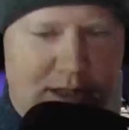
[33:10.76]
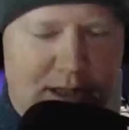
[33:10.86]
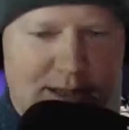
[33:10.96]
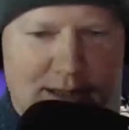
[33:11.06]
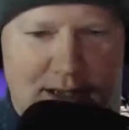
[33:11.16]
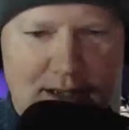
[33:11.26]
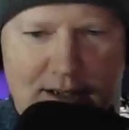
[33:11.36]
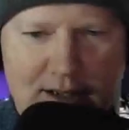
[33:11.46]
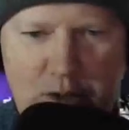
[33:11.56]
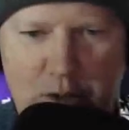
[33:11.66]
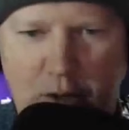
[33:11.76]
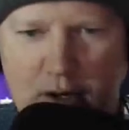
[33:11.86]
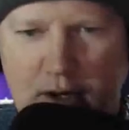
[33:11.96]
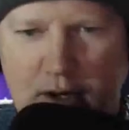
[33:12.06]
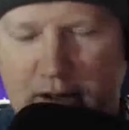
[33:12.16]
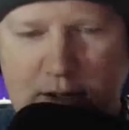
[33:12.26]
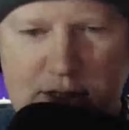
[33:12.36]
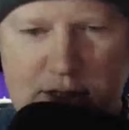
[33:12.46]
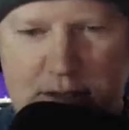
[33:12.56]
that you were in those,